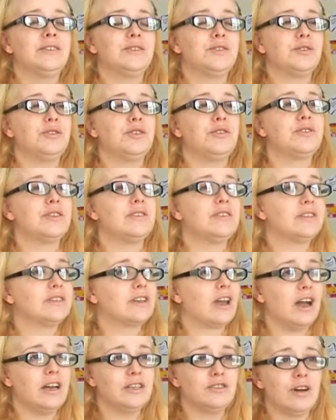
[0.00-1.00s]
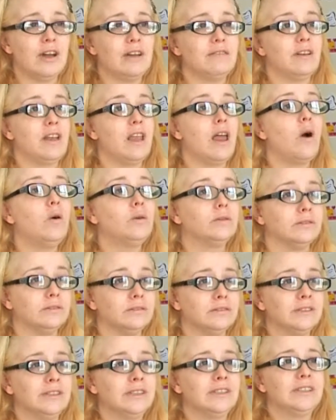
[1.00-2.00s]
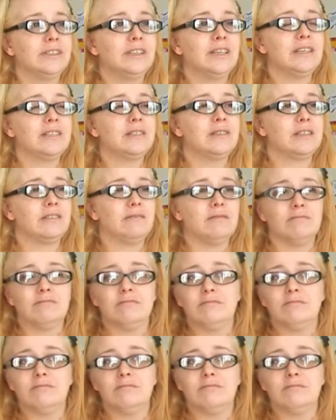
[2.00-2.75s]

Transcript: So using the SkyDrive alone has